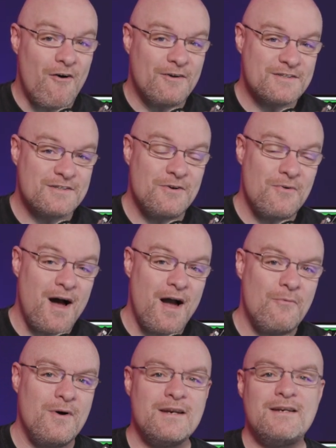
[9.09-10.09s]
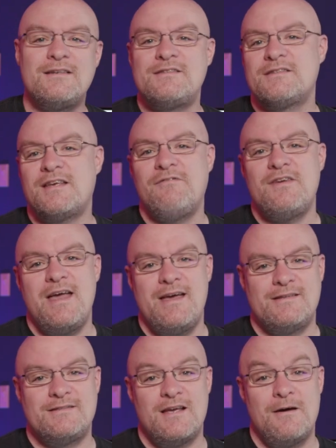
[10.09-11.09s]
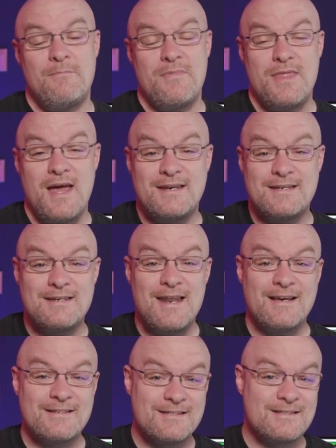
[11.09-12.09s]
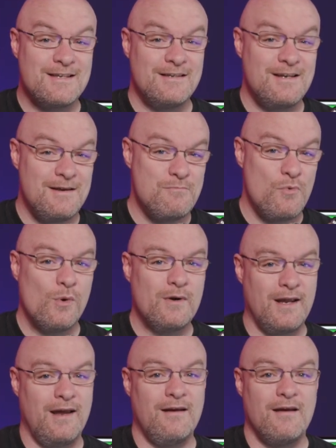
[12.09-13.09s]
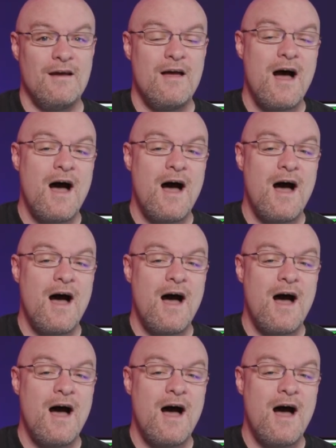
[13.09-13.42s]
Also, I wanted to just give you a heads up that next Sunday morning,